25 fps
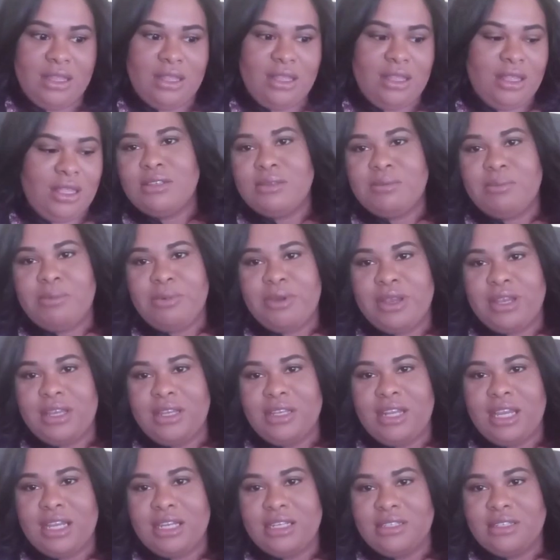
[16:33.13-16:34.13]
A spray,
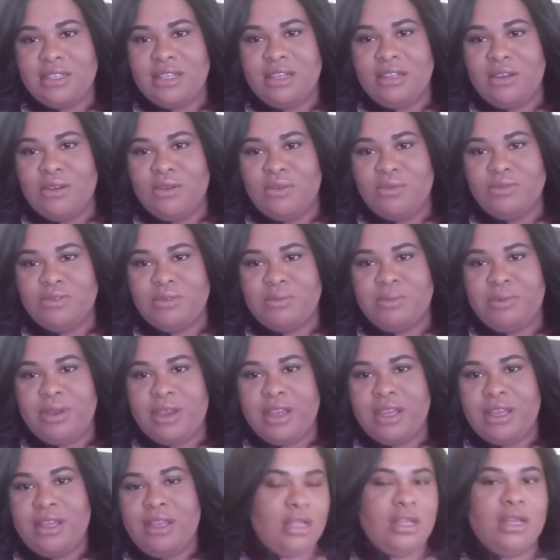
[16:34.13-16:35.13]
like a silicone
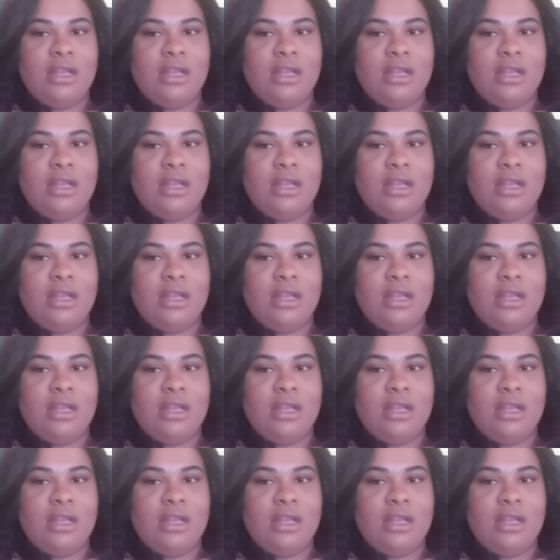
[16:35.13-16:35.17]
spray.